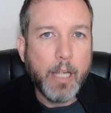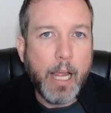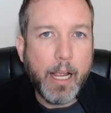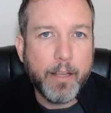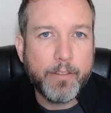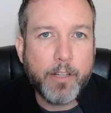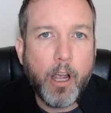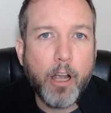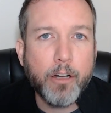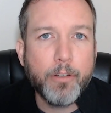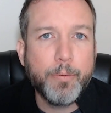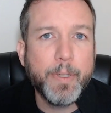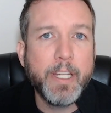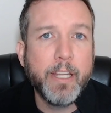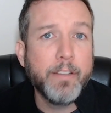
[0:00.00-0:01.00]
As
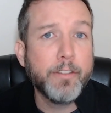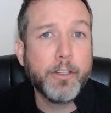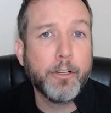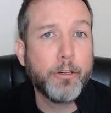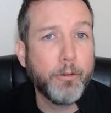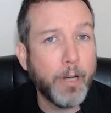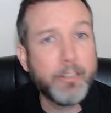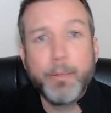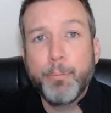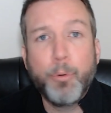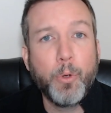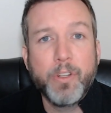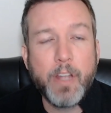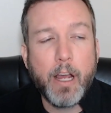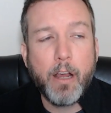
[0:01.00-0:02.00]
Congressman Kinzinger correctly
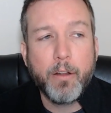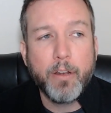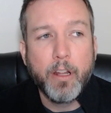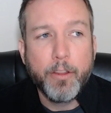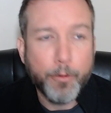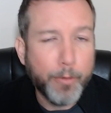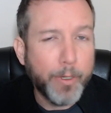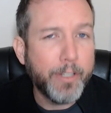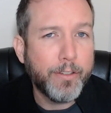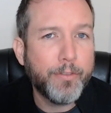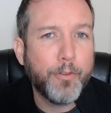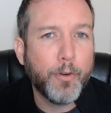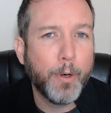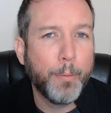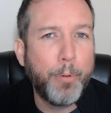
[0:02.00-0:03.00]
points out, the
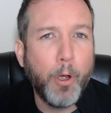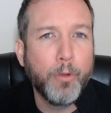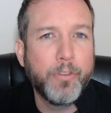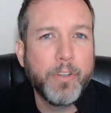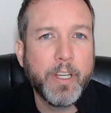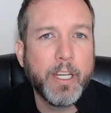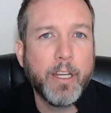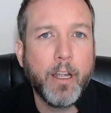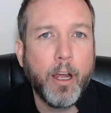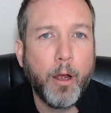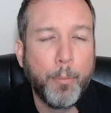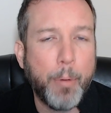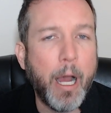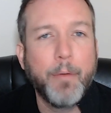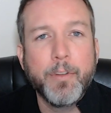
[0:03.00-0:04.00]
reasons for opposing
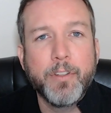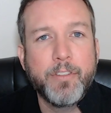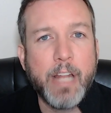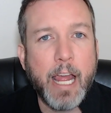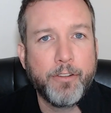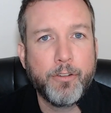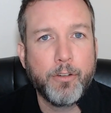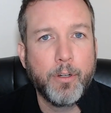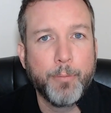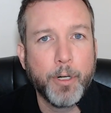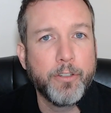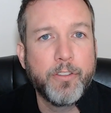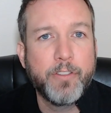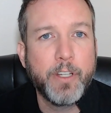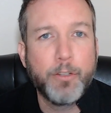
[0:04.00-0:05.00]
Obama's national
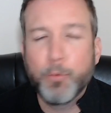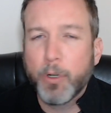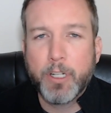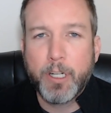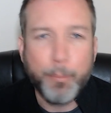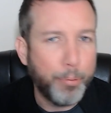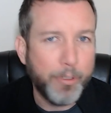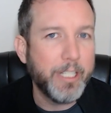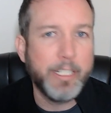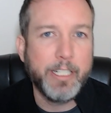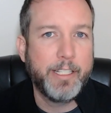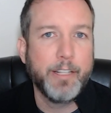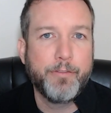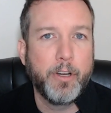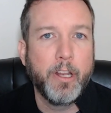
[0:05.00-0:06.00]
emergencies were completely
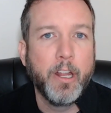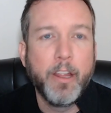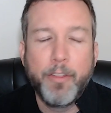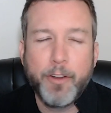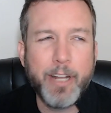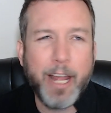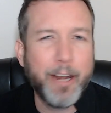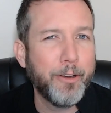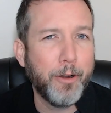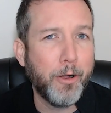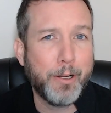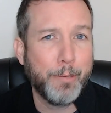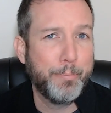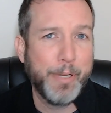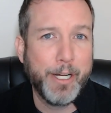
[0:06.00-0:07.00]
different. They're not at
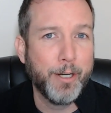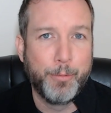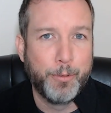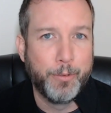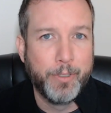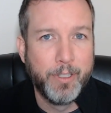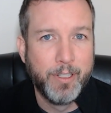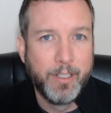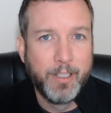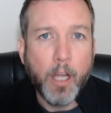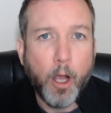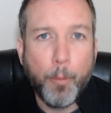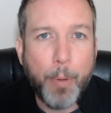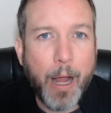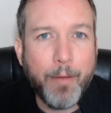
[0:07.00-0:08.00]
all comparable.
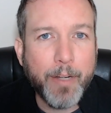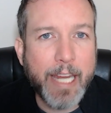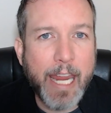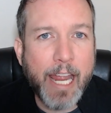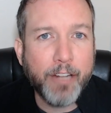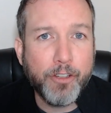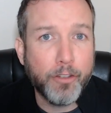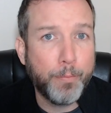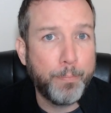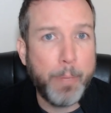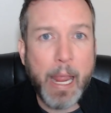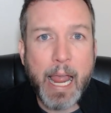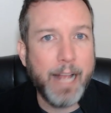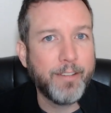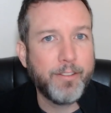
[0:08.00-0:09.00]
Obama can't just
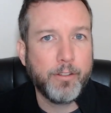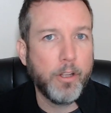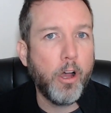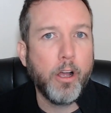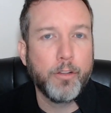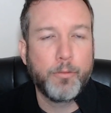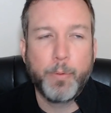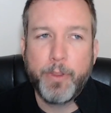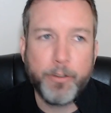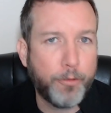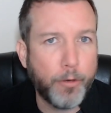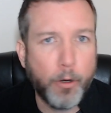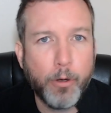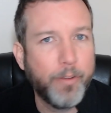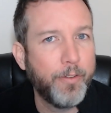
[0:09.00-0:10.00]
pass laws with the
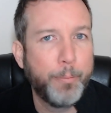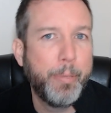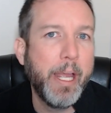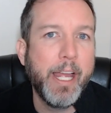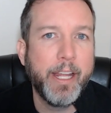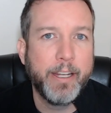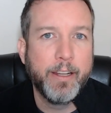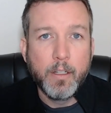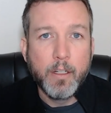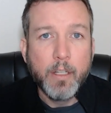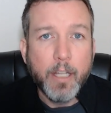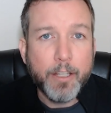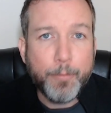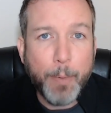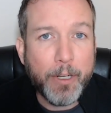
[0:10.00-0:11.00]
stroke of a pen,
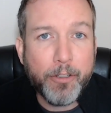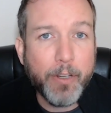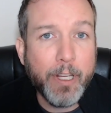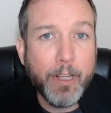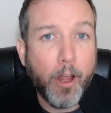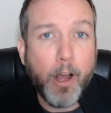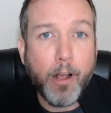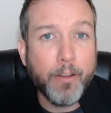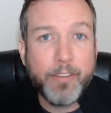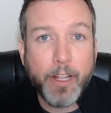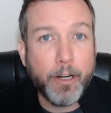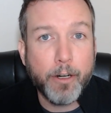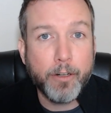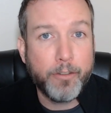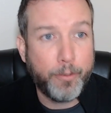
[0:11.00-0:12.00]
especially laws
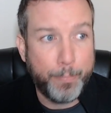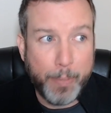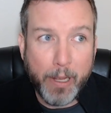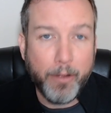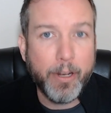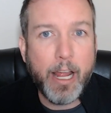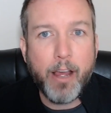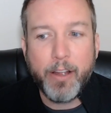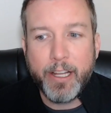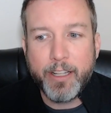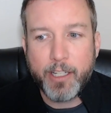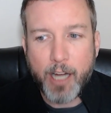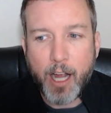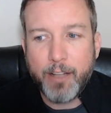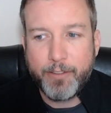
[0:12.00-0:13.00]
that are spelled out in
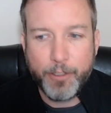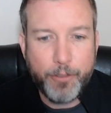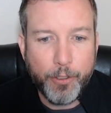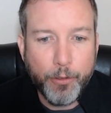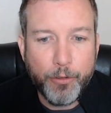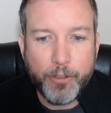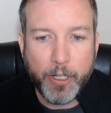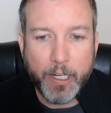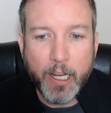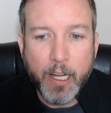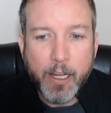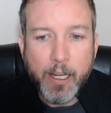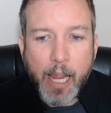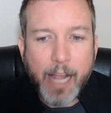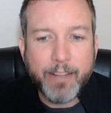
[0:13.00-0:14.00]
the Constitution.
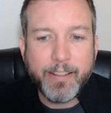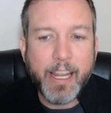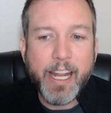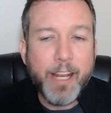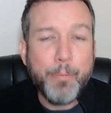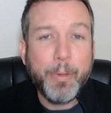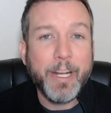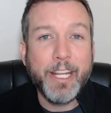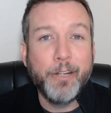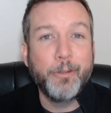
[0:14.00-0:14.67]
As anybody